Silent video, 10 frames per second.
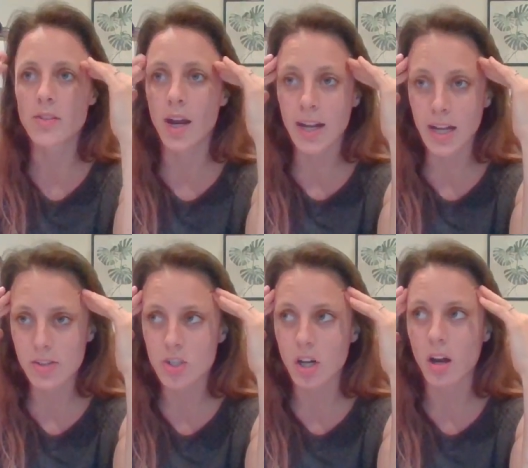not have
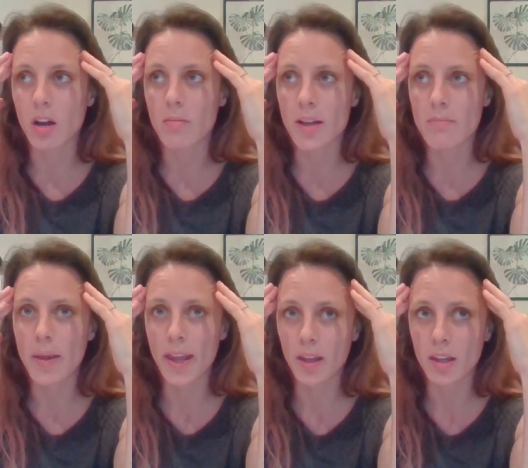a job, and
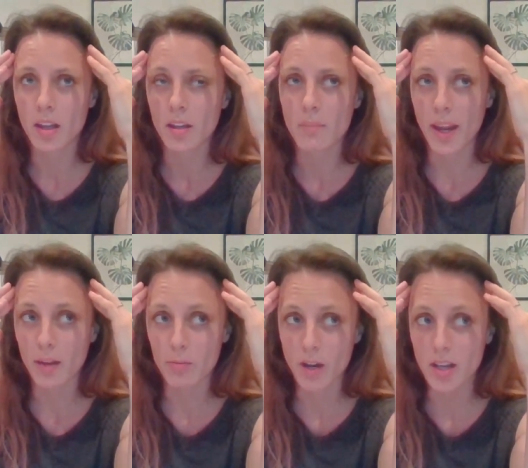pay
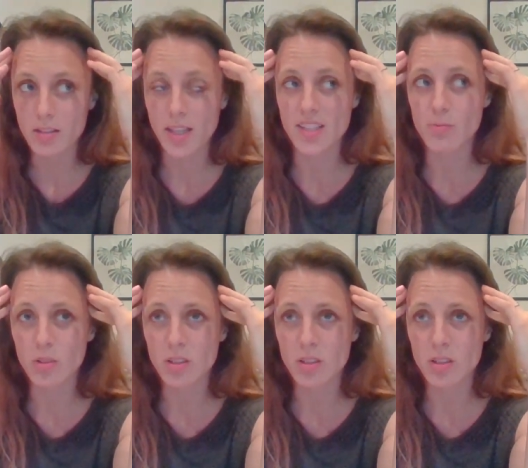pay rent that's
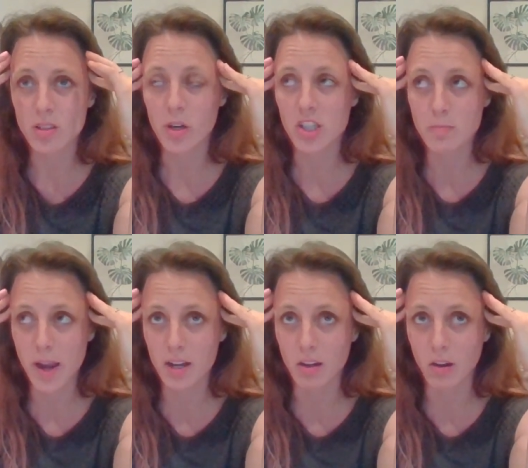more than my mortgage
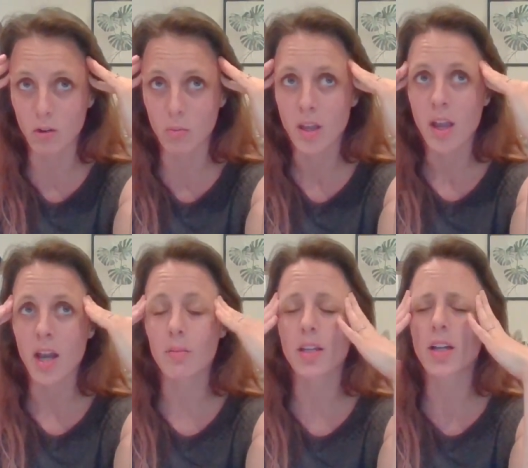back home.
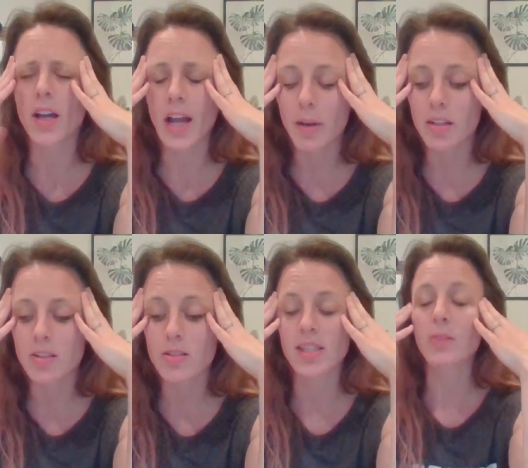And I'm like, God, how am I going
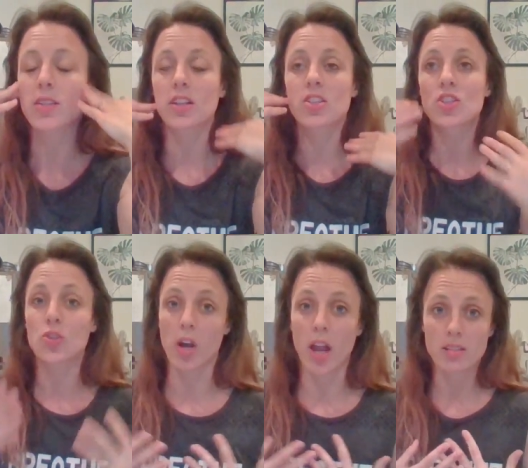to do this? And I was like
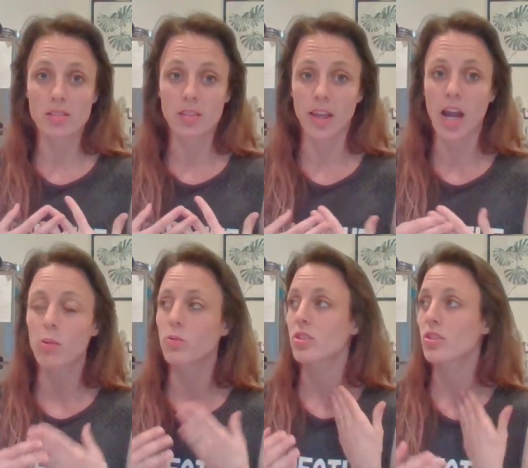stressed. Like
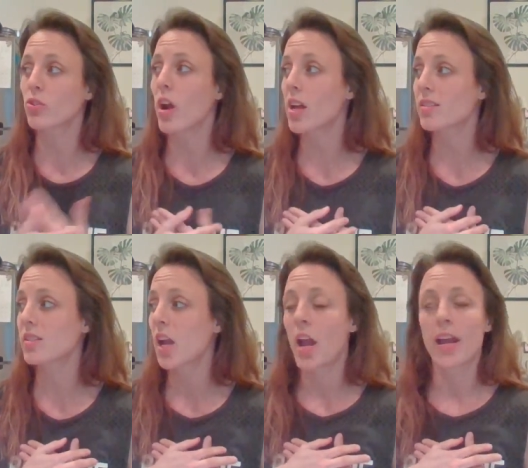I was
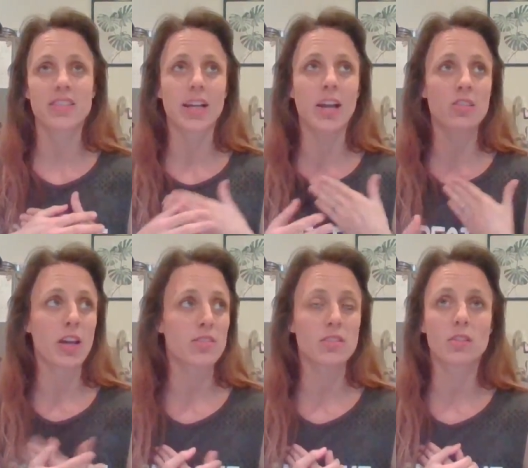stressed, and I was like, I don't know
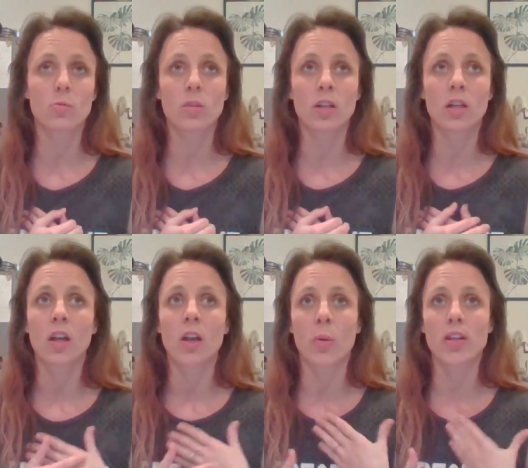how this is going to work.
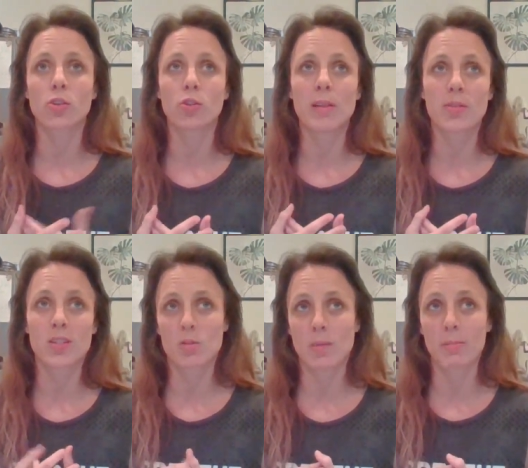When I told people
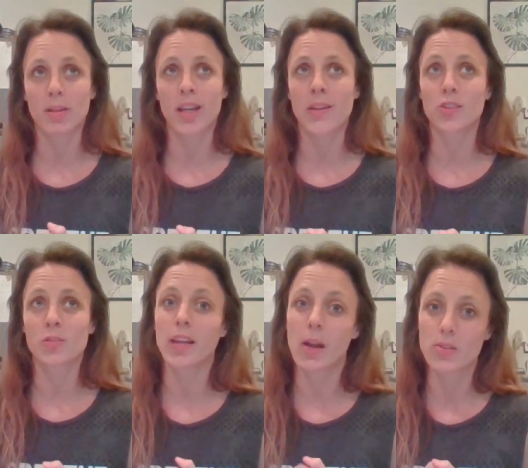this was my plan, it looked
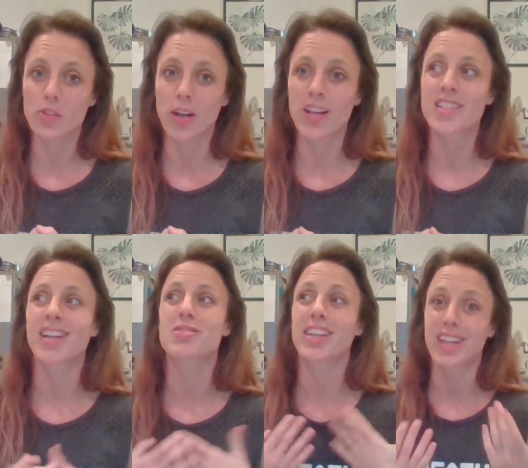to me like I was crazy,
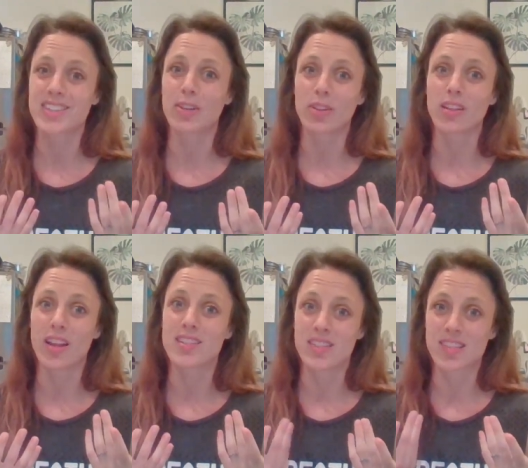and I was like, Yes, I
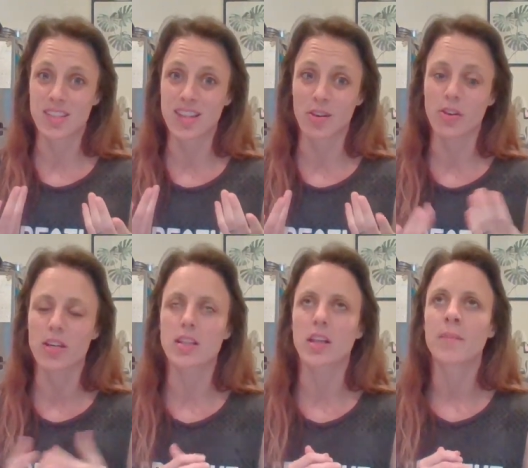realize this does sound
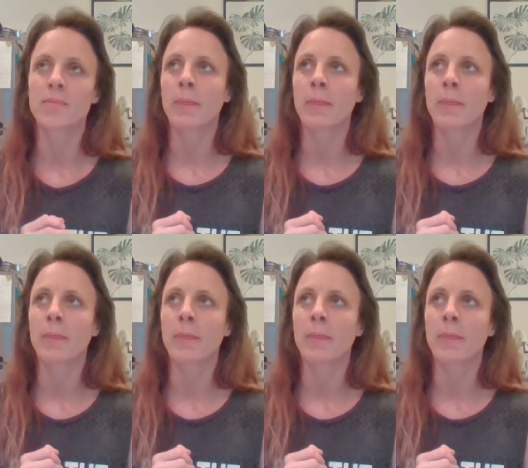crazy,